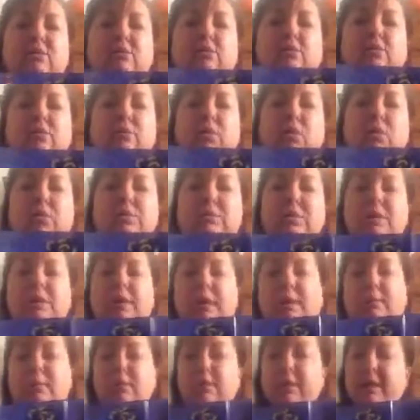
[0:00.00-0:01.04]
Do you know the
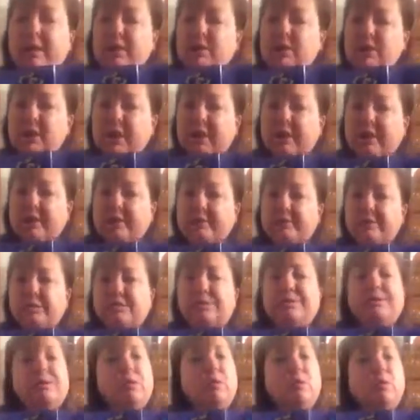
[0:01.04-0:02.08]
name of that chair? Do
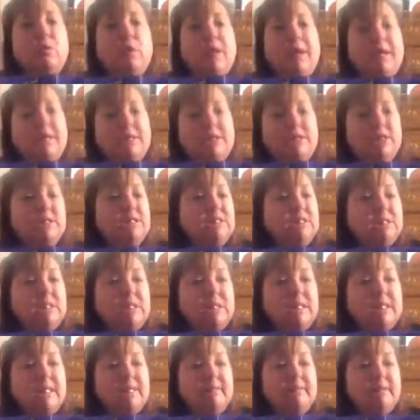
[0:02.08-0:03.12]
you know why she's
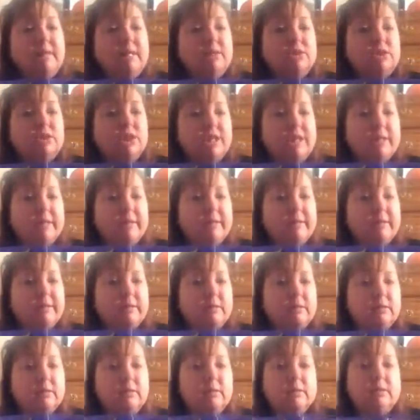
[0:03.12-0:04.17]
sitting in that chair?
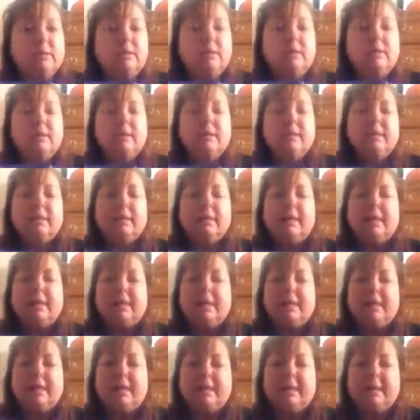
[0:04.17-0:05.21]

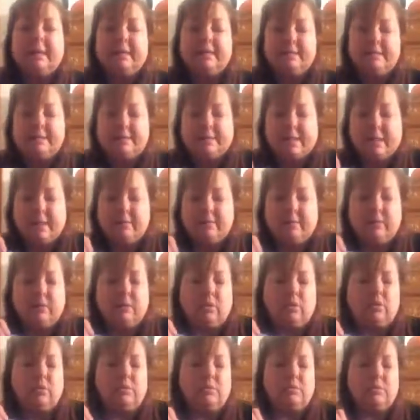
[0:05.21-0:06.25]
And I would
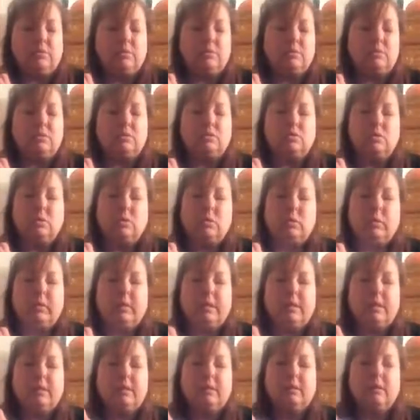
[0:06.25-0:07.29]
go through the
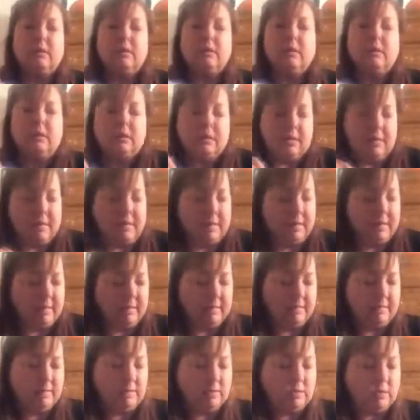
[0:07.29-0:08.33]
story
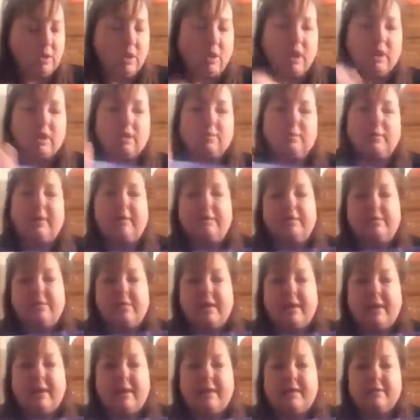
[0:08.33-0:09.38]
and talk about
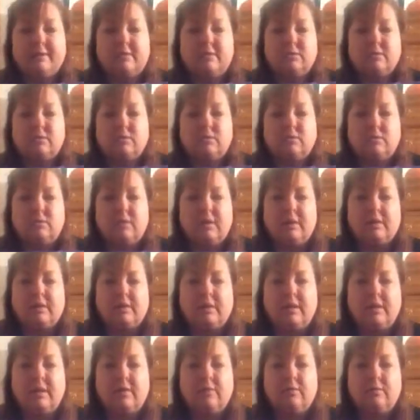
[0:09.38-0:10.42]
that so that
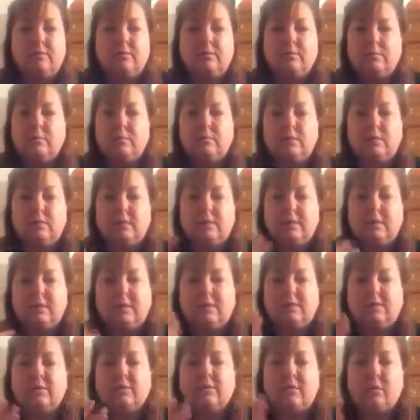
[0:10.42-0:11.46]
they
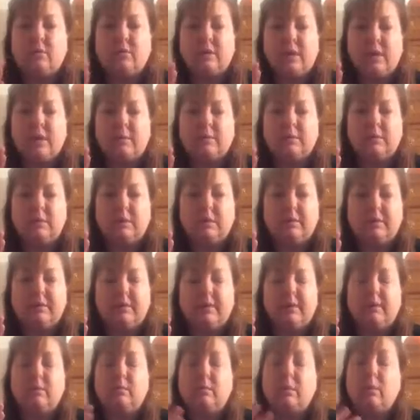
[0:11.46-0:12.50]
get their
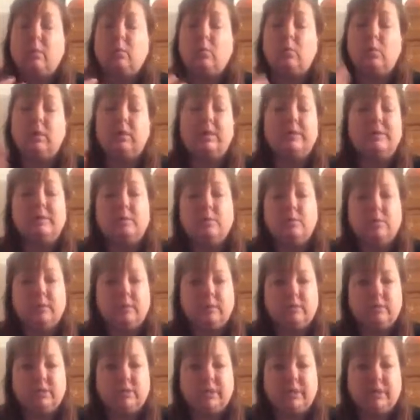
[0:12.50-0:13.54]
vocabulary in about what is a
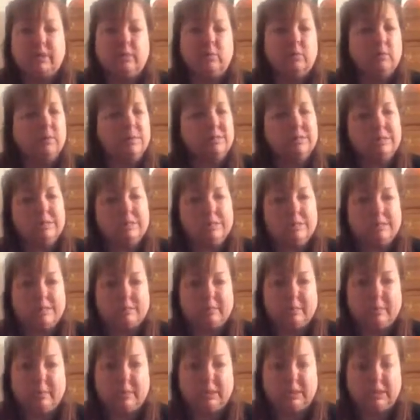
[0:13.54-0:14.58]
wheelchair, what is a
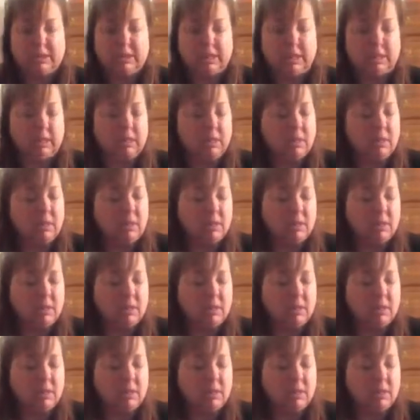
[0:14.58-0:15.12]
disability.